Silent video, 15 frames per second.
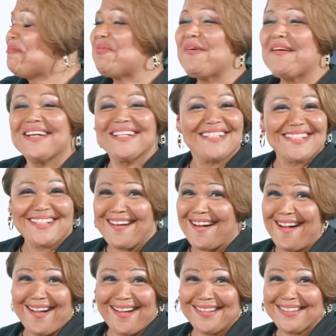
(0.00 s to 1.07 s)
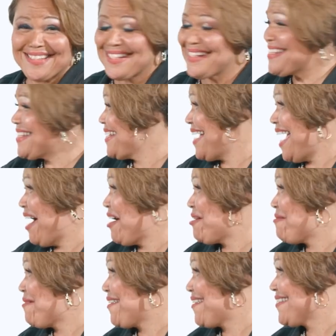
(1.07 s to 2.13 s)
Praise God. So you see how
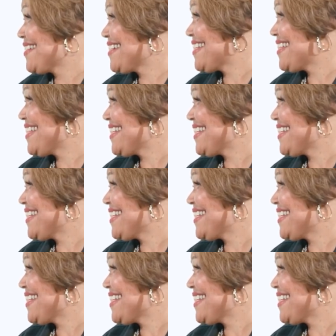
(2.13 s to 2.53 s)
it works?